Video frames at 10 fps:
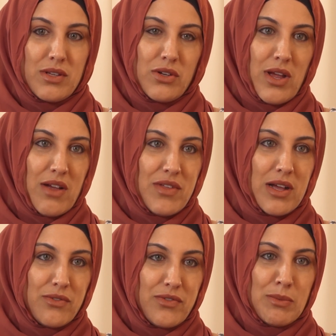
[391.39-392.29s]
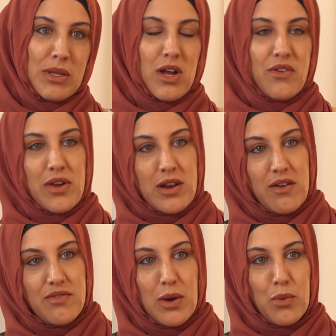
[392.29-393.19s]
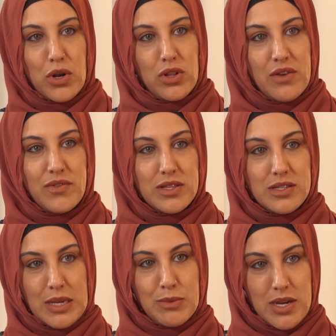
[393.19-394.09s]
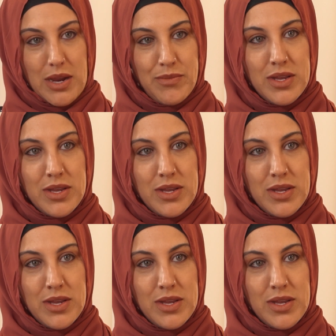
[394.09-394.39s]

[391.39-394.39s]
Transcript: you know, have that family life and have that work life at the same time.